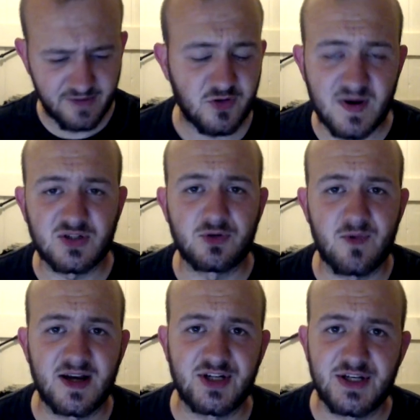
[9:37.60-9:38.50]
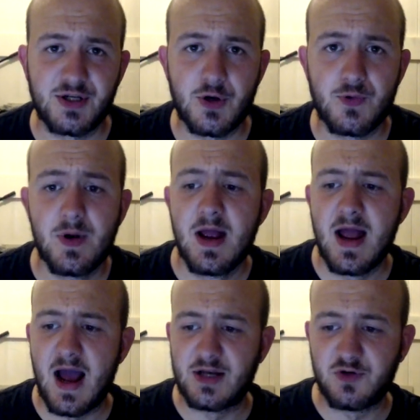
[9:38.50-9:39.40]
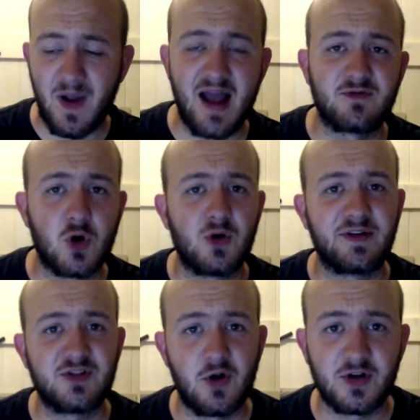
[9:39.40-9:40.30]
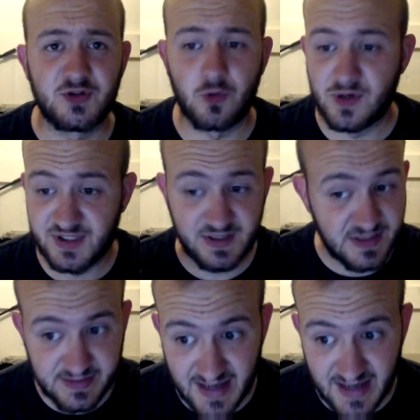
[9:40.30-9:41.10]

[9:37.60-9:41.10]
enough Tyrannosaurus Rex Gen 2, and you have got enough Tenontosaurus,